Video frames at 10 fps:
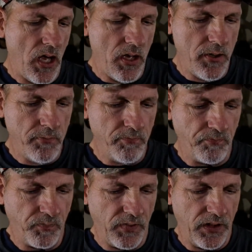
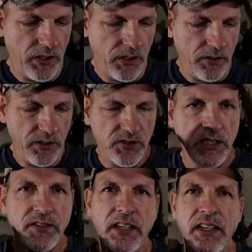The
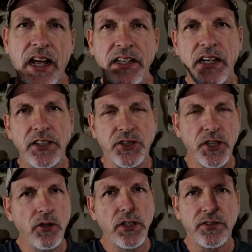16 gauge I just
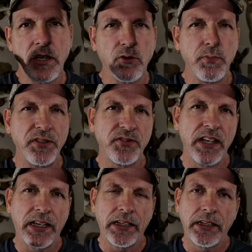showed you, I said it was my
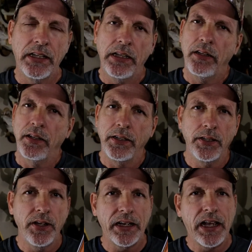second. You
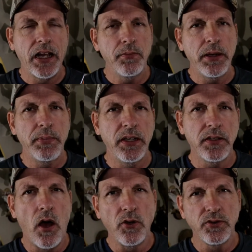know, that kind of may be a
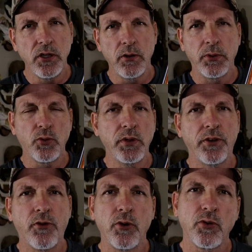toss up between
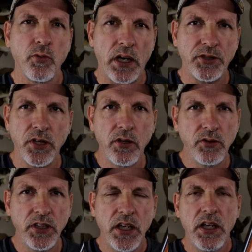the first one I
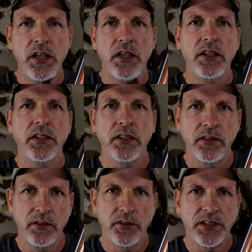showed you and the
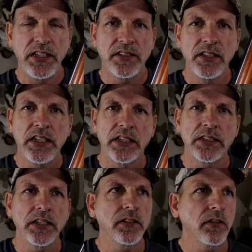TC
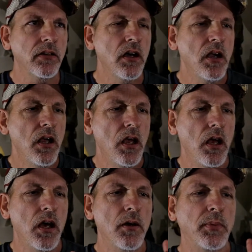Contender.
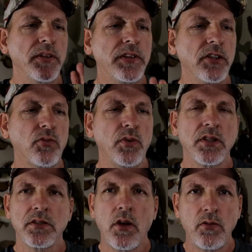But this one
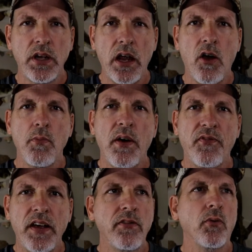is no doubt my
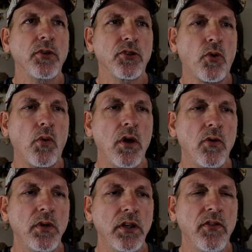favorite one to squirrel
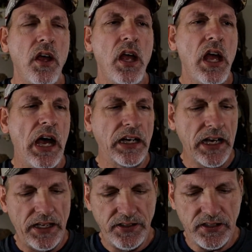hunt with. I
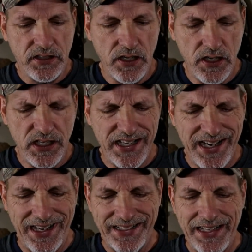got this gun in
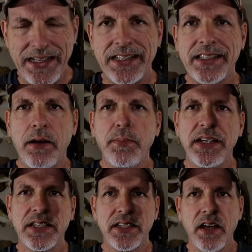
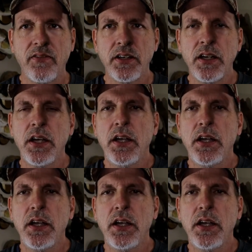1977.